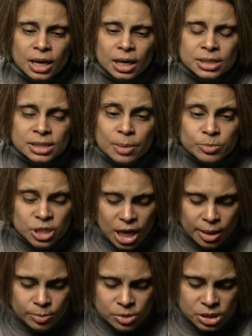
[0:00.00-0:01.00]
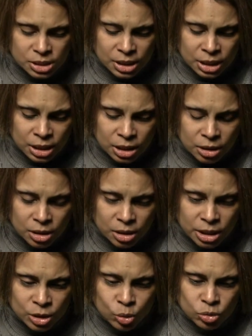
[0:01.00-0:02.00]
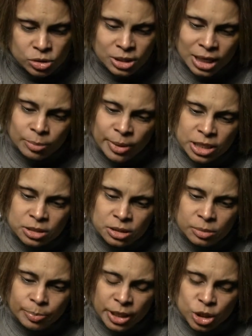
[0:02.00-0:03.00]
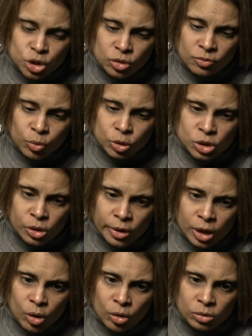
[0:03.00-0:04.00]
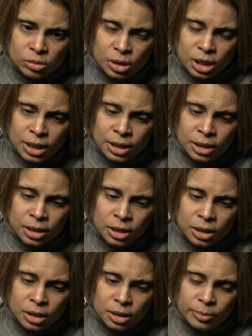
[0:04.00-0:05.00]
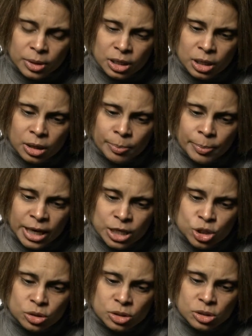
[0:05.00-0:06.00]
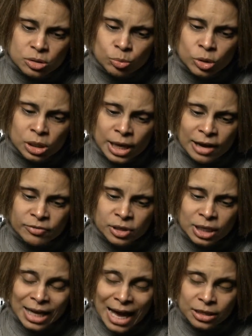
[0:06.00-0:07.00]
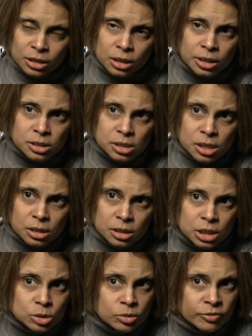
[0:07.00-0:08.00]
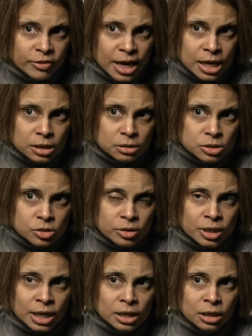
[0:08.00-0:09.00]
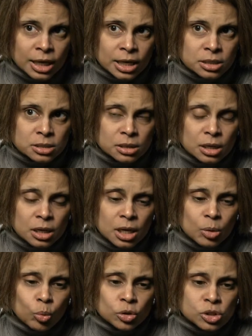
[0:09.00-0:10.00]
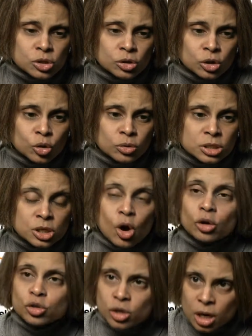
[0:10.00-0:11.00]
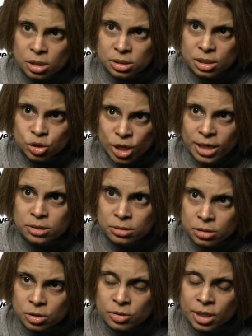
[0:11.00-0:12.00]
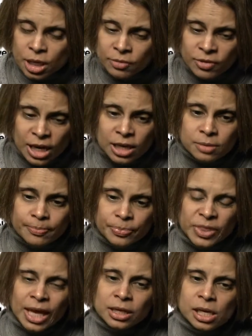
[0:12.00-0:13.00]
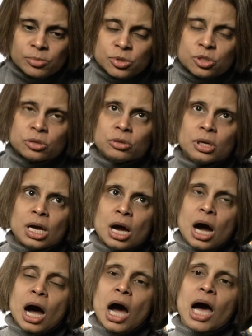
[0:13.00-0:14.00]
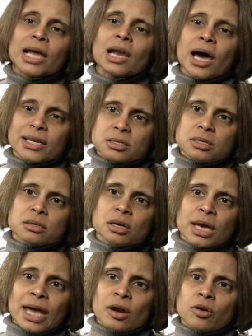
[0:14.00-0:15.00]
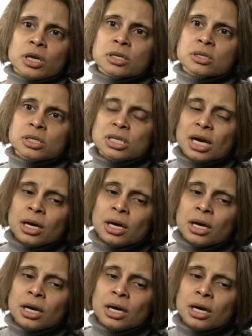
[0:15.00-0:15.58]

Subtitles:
Sometimes, in order to get a better picture of what's going on, a patient will have a cannula inserted into a vein so that they can get what's known as contrast injected into their vein. That helps to highlight areas